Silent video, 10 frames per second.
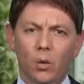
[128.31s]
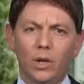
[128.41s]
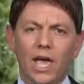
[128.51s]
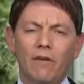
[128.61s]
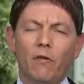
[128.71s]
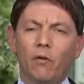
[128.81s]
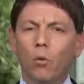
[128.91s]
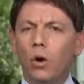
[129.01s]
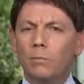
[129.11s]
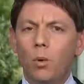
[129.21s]
We gave over
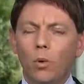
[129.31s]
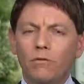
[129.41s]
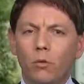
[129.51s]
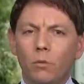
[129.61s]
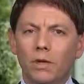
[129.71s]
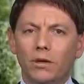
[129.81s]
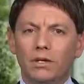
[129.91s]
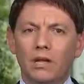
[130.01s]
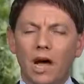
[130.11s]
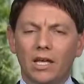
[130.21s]
1.4
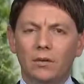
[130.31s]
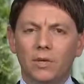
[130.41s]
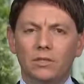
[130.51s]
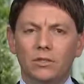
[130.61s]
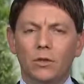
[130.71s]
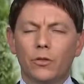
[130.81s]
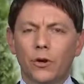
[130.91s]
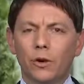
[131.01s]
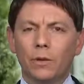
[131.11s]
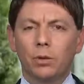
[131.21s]
million documents,
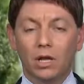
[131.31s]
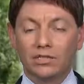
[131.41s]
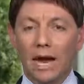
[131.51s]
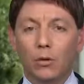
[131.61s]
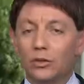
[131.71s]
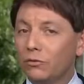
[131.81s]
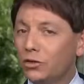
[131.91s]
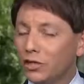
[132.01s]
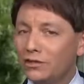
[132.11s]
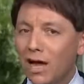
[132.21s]
30 plus hours of
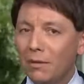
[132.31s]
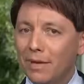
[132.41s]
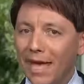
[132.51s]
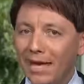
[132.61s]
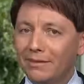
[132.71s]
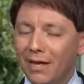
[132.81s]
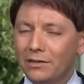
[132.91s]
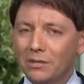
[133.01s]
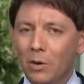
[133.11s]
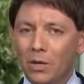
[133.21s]
just Don McGahn
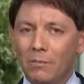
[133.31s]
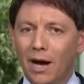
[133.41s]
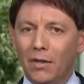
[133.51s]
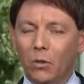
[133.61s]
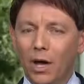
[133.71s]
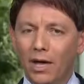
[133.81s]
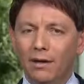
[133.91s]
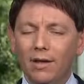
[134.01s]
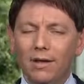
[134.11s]
testimony, by the way,